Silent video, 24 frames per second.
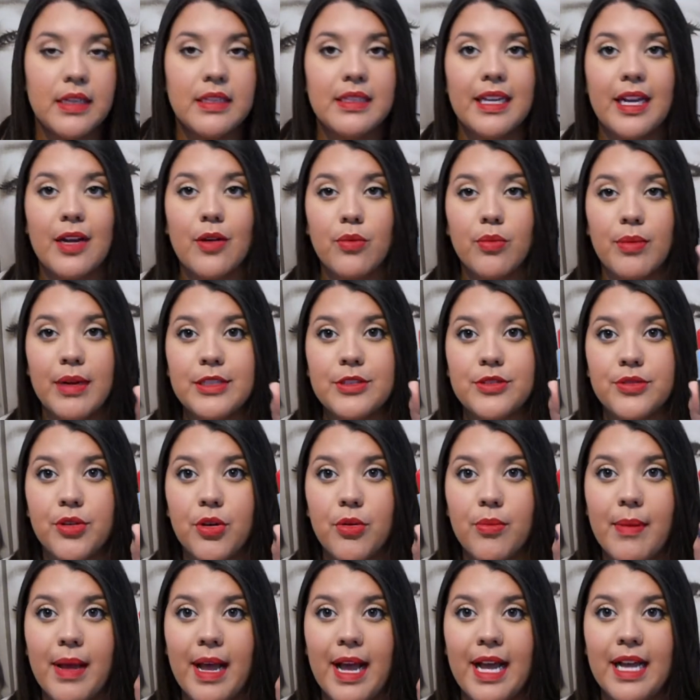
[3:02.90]
like a
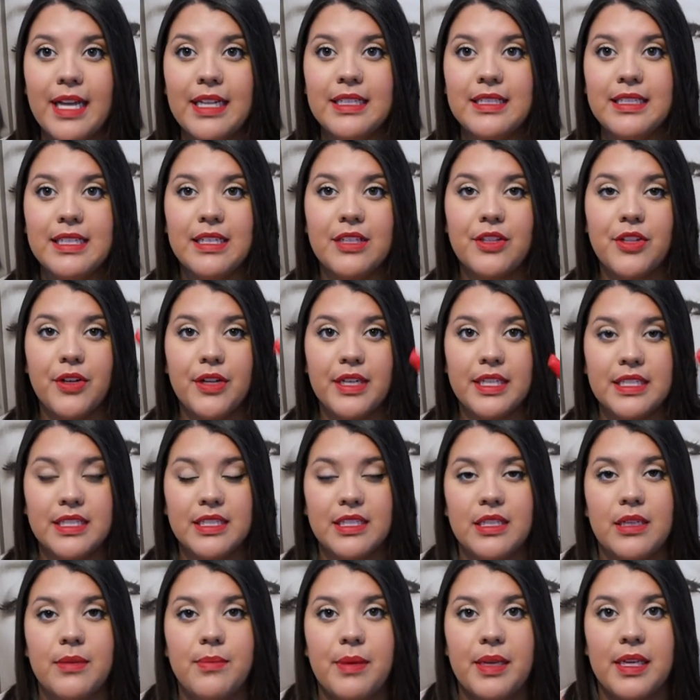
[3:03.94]
retro matte, there is
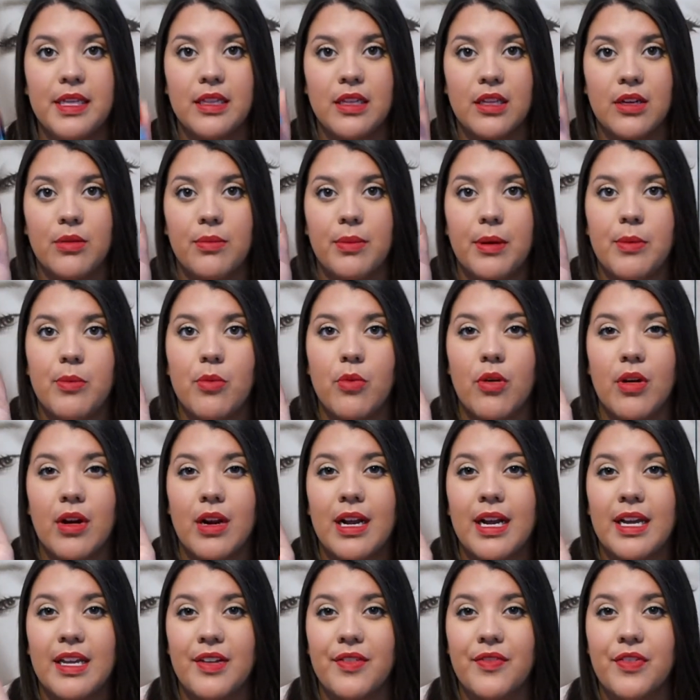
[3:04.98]
going to be a little bit more
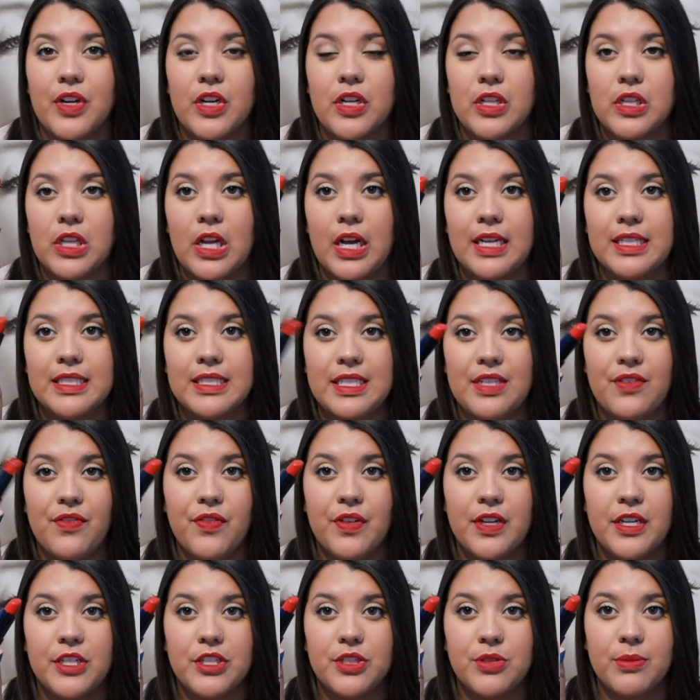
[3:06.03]
kind of a glossy
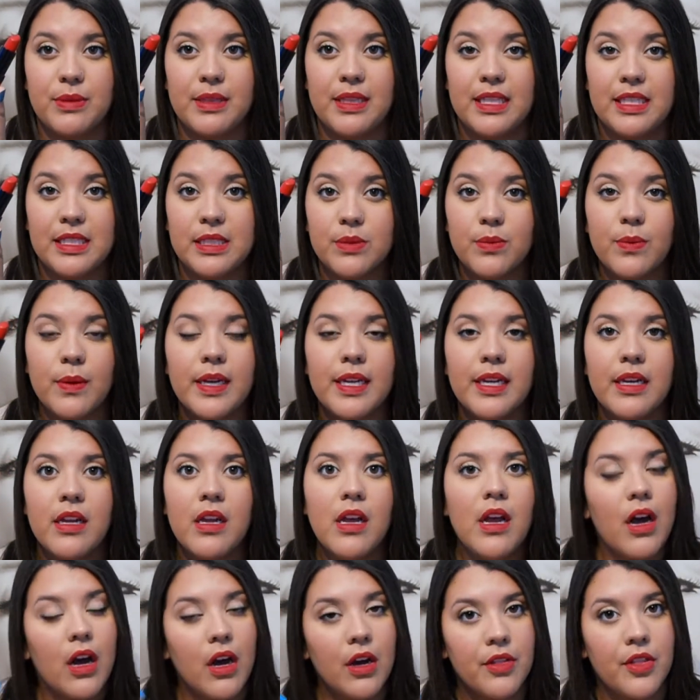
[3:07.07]
finish with this one,
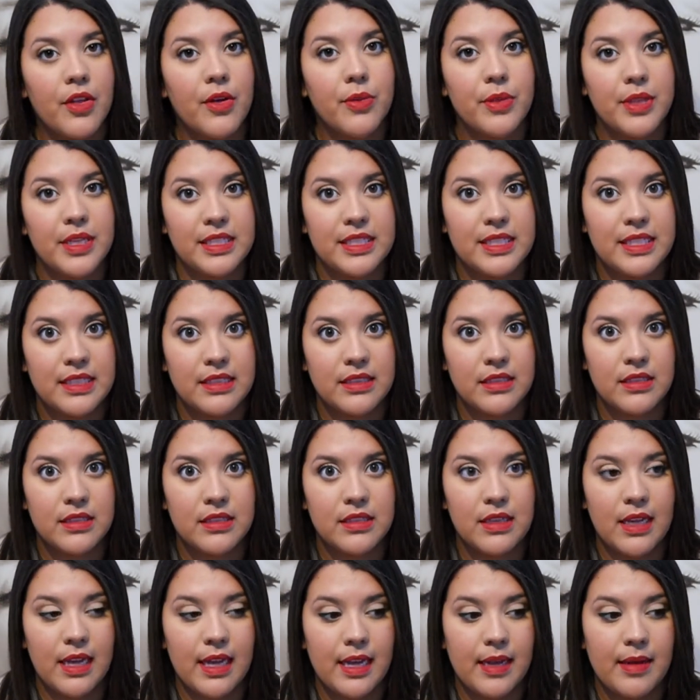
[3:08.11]
although this is
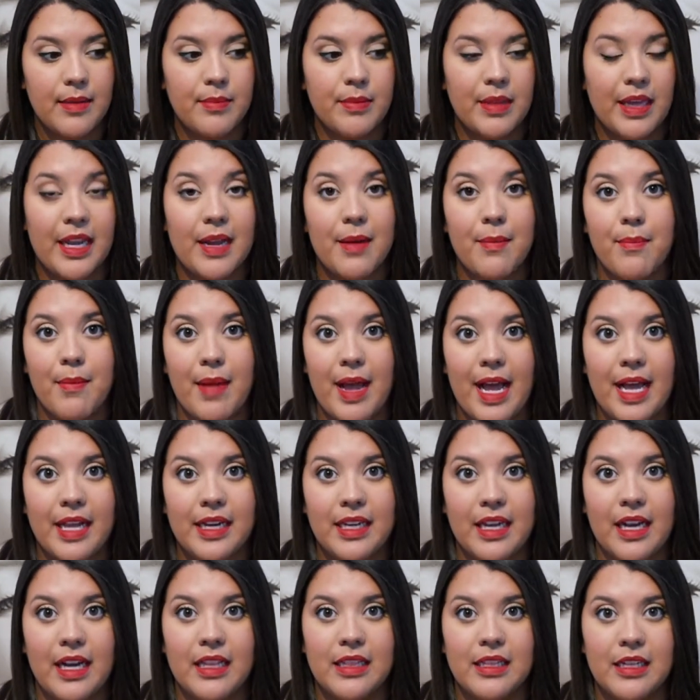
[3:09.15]
like a matte
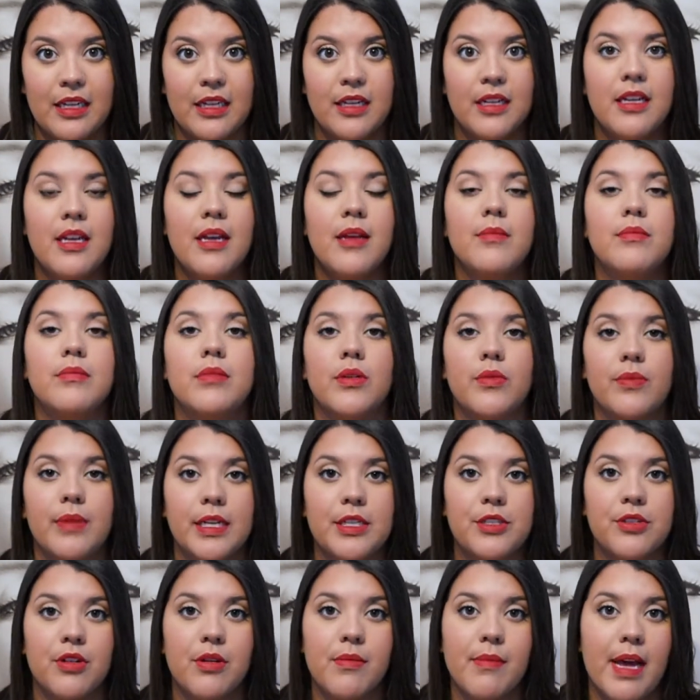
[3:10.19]
color, but
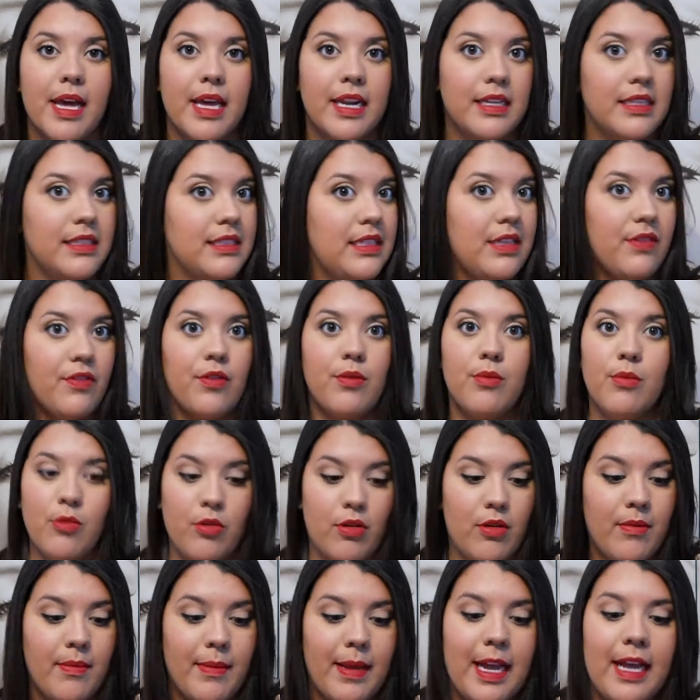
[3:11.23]
retro matte is even
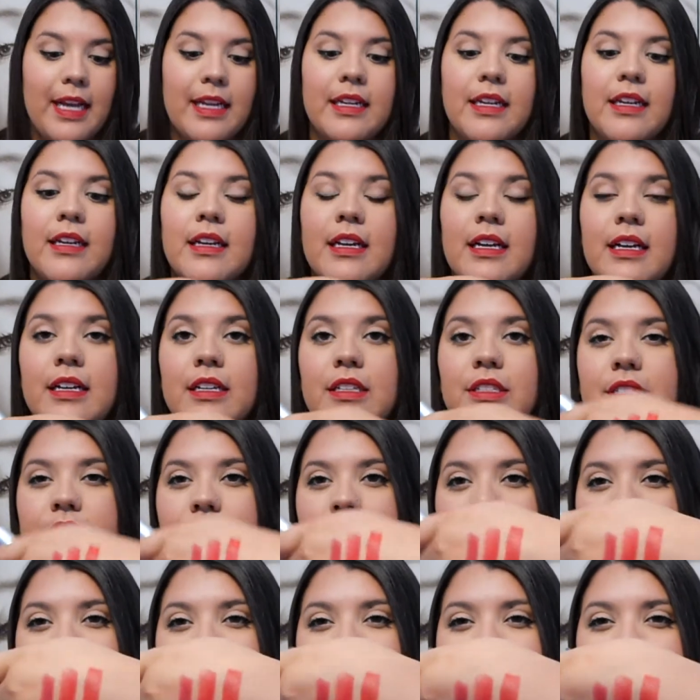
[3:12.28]
more matte.
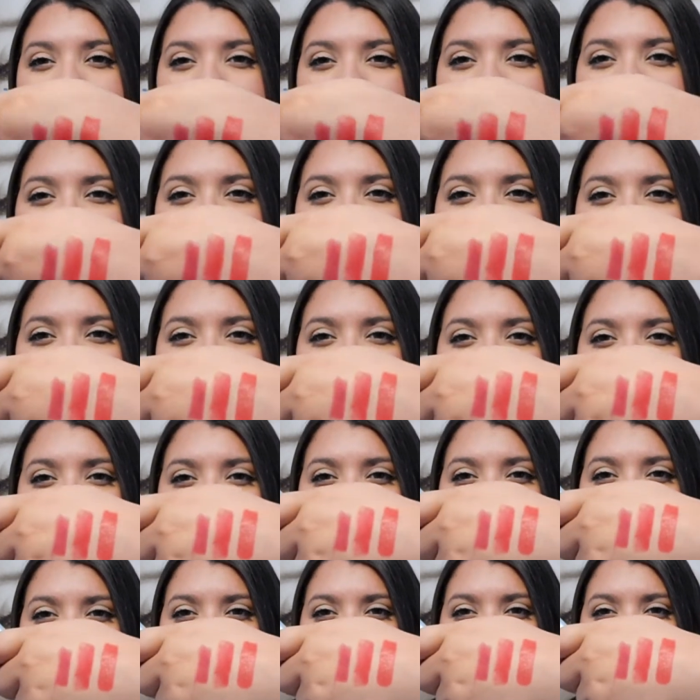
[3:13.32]
So you can see here,
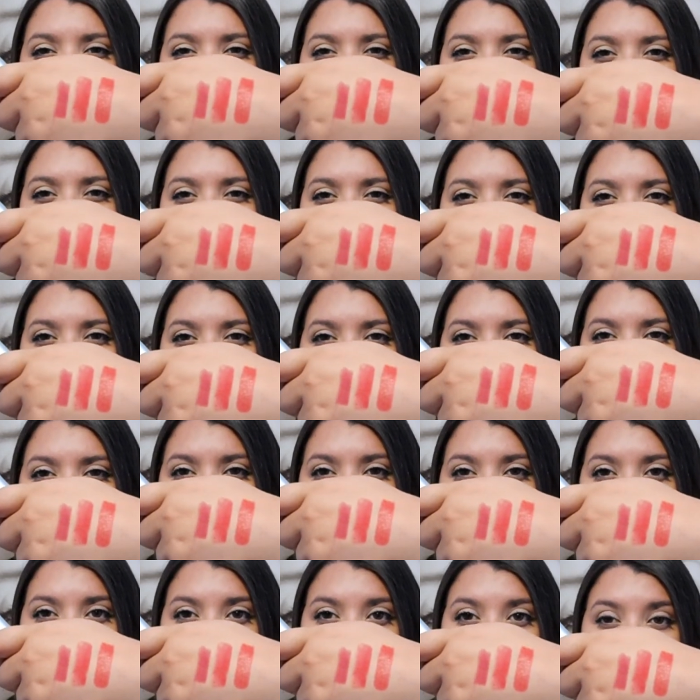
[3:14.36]
this one,
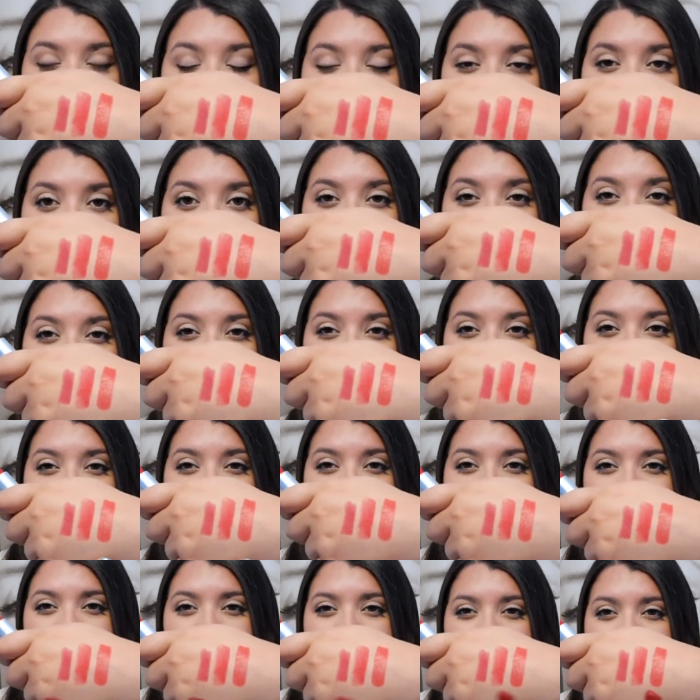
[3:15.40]
the last one
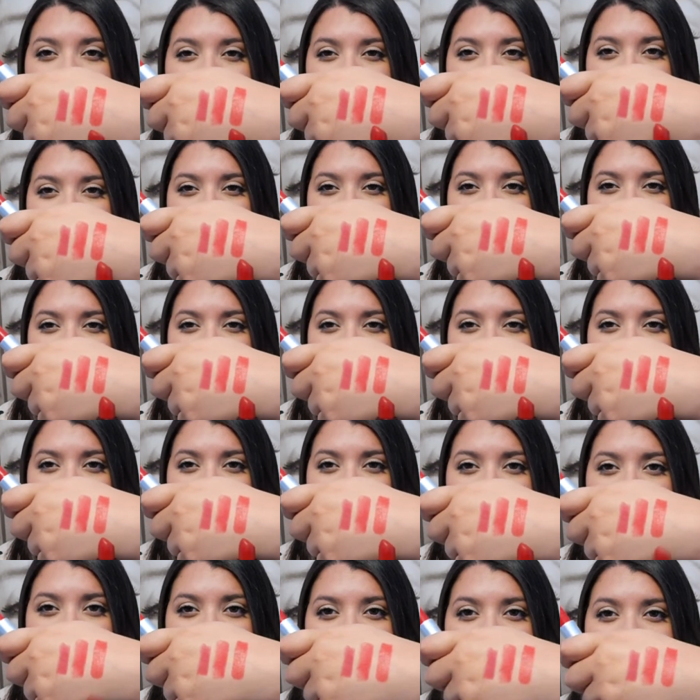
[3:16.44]
is the Kiss of
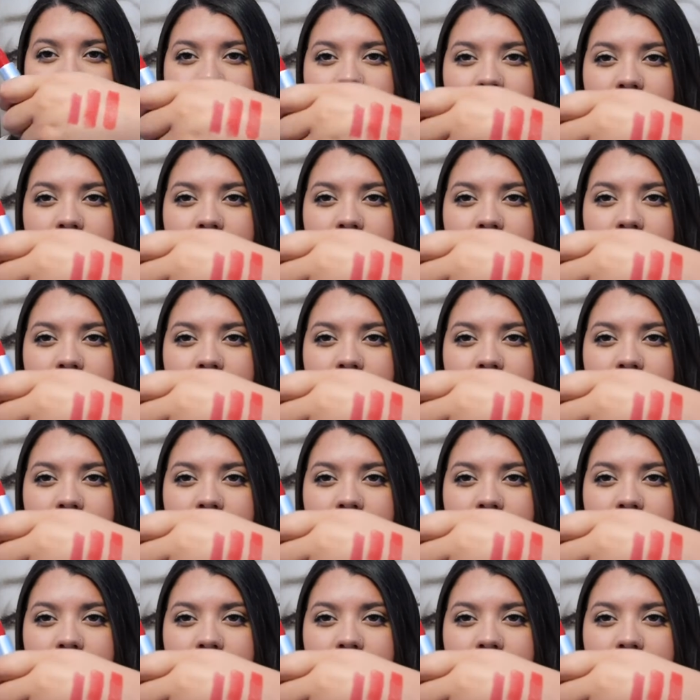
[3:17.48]
Life,